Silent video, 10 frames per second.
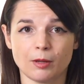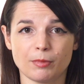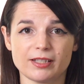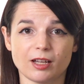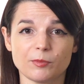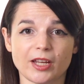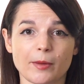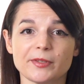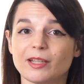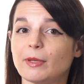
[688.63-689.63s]
but
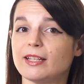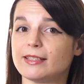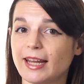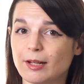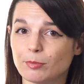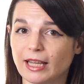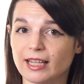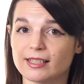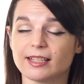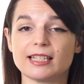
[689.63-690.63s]
sometimes limited data
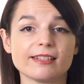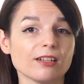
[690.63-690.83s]
plans can